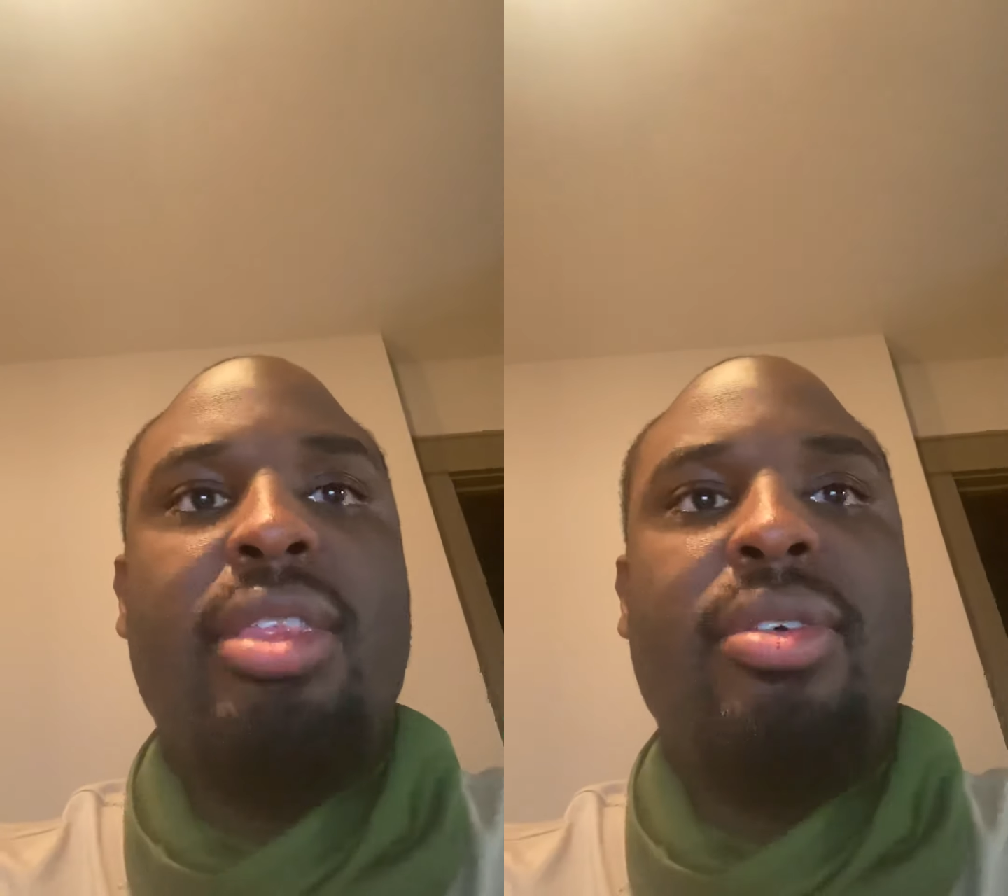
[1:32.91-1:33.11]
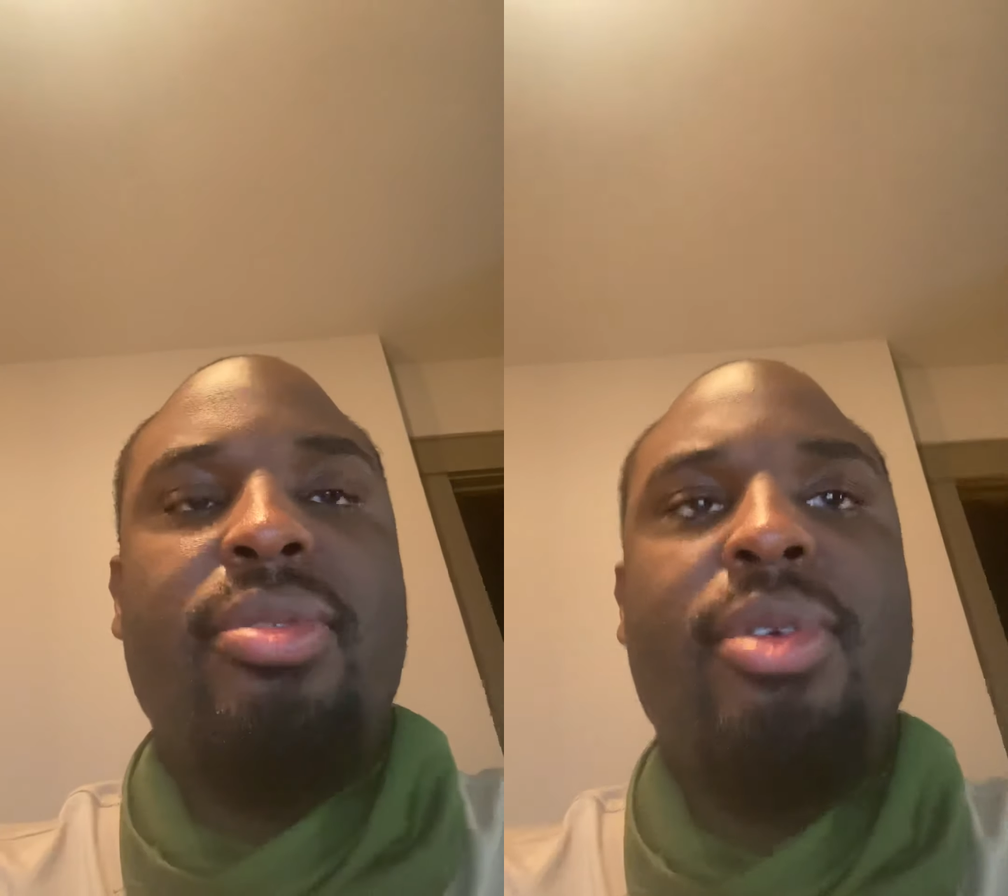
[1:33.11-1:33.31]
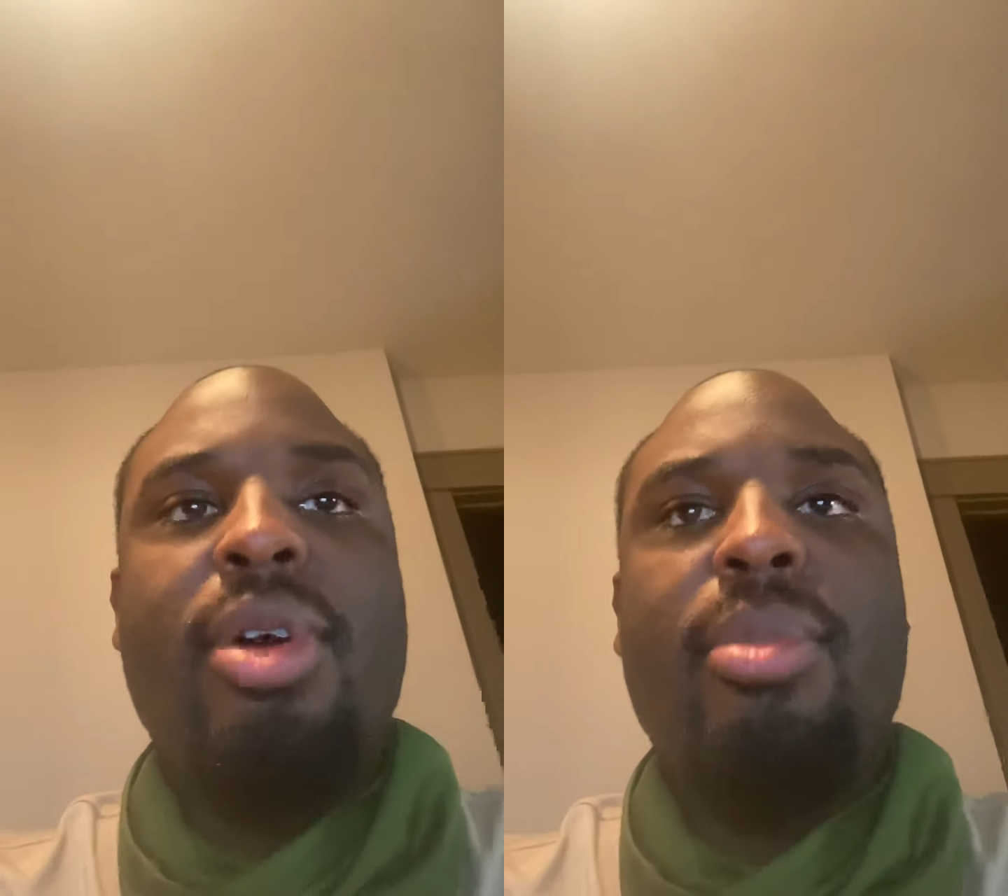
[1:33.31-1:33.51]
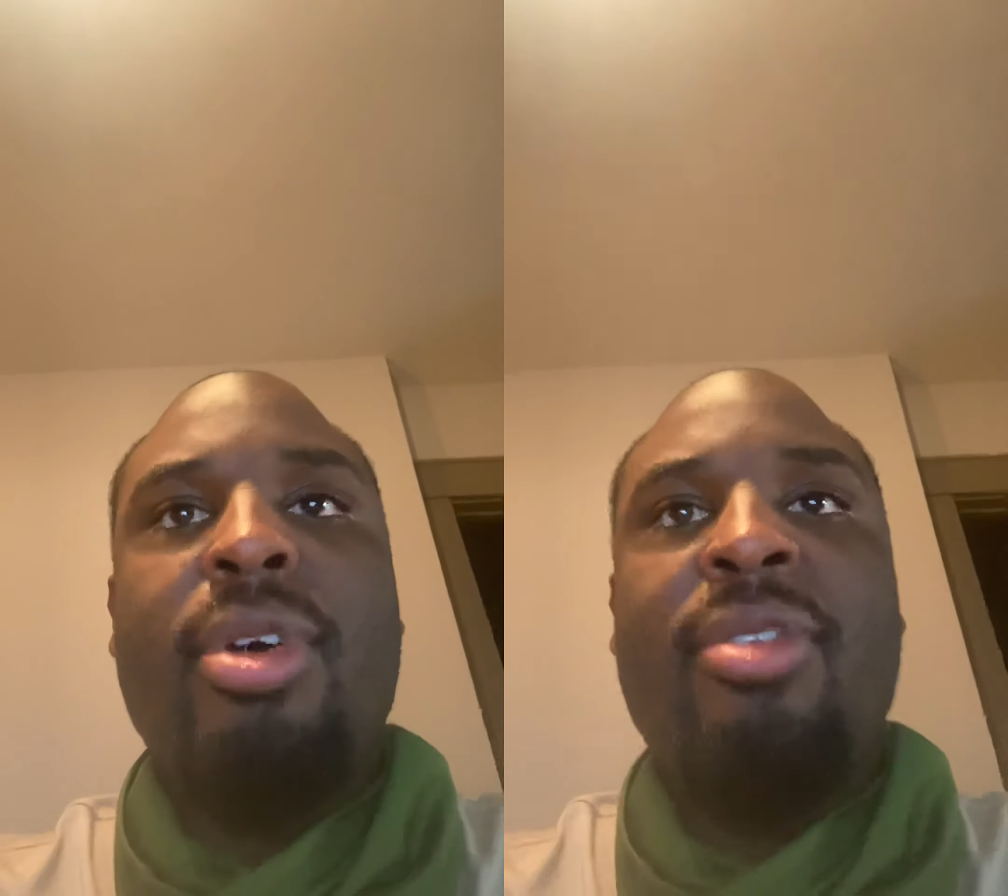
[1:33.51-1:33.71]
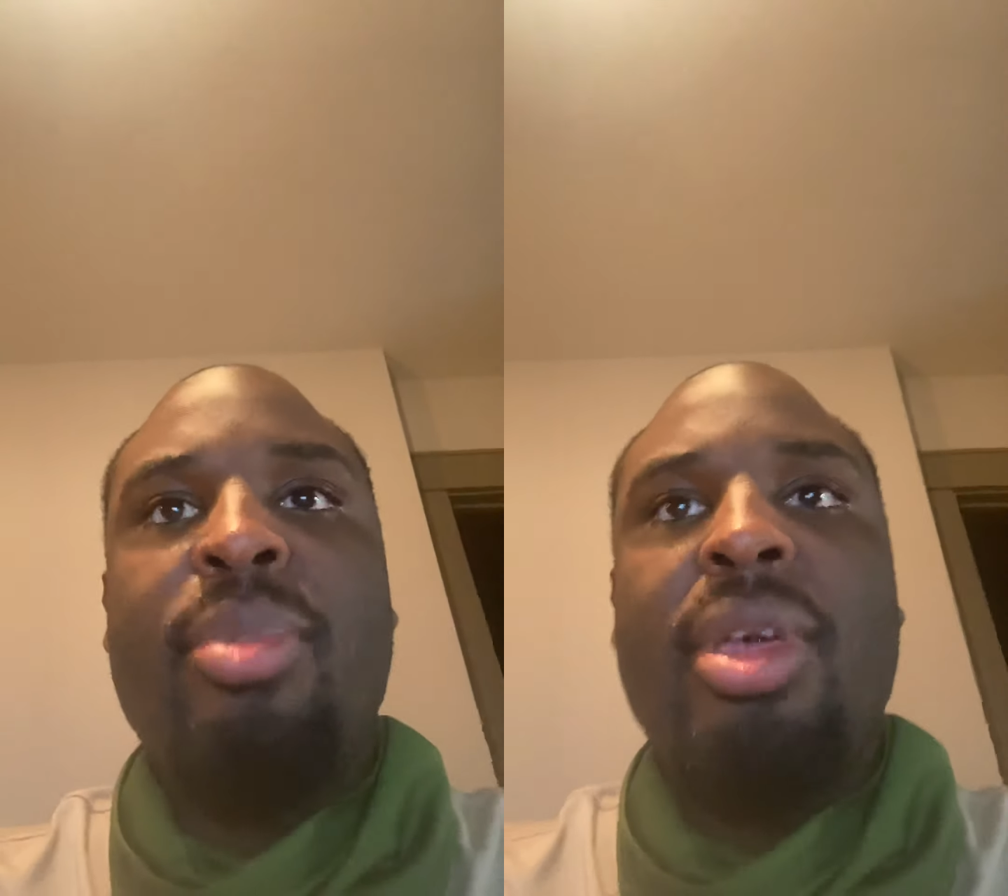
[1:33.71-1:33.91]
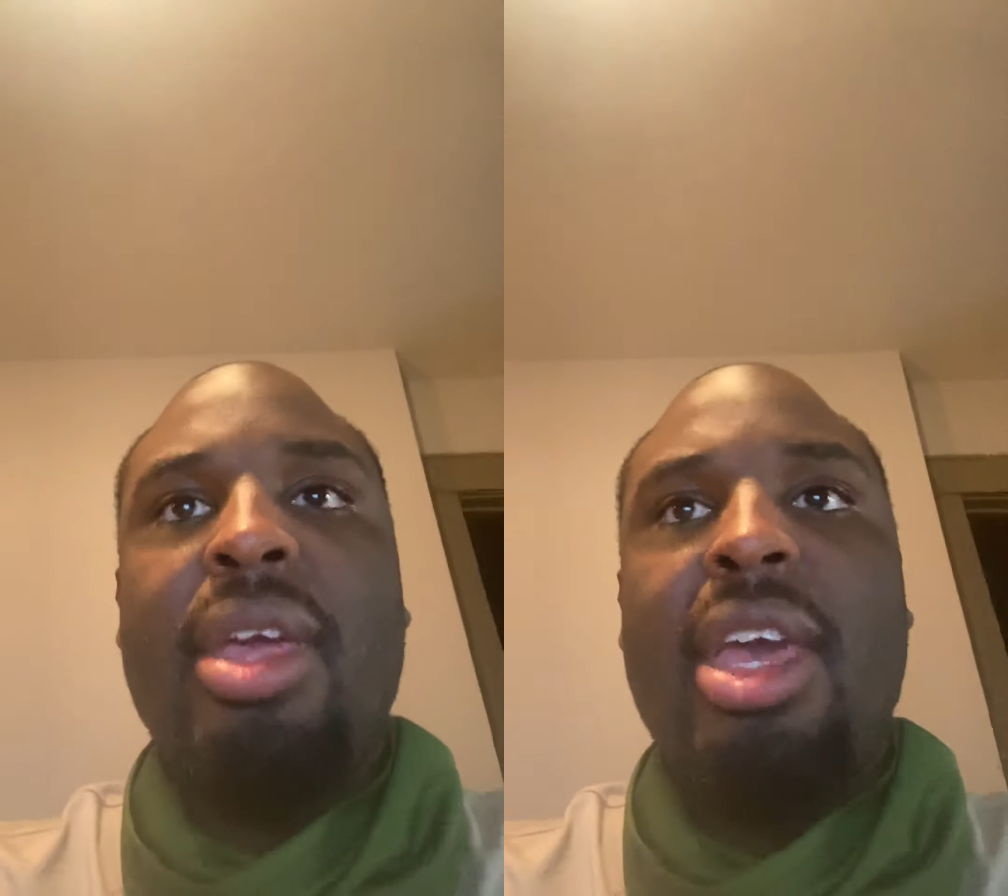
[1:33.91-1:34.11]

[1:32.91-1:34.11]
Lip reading: the form of being